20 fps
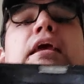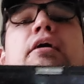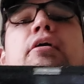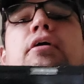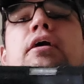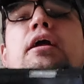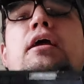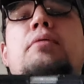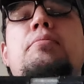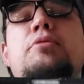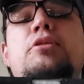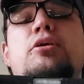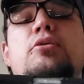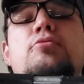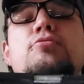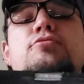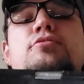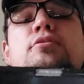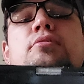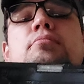carry them and
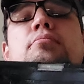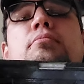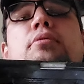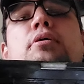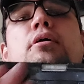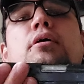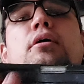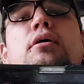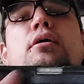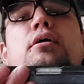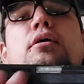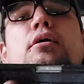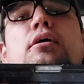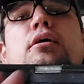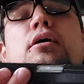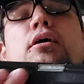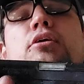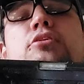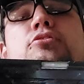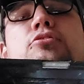use them,
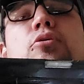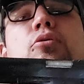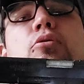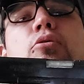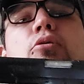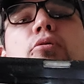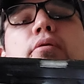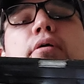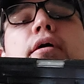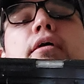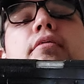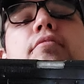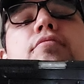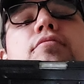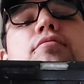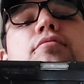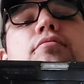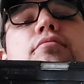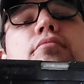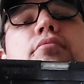a Tokarev
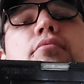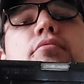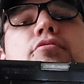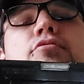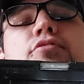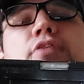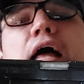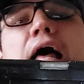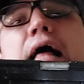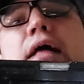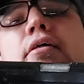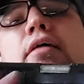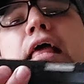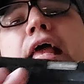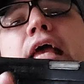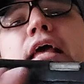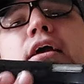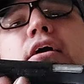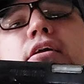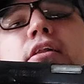style
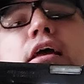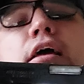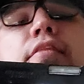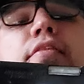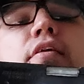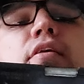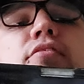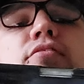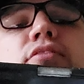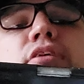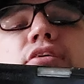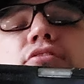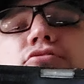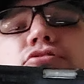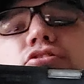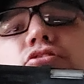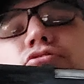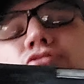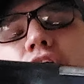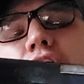handgun like this is
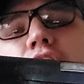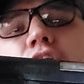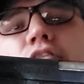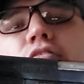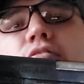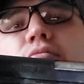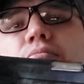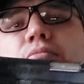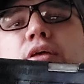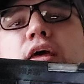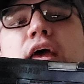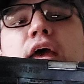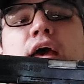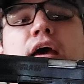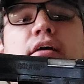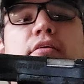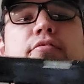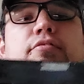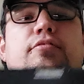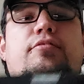just awesome to
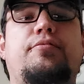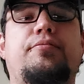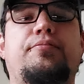have.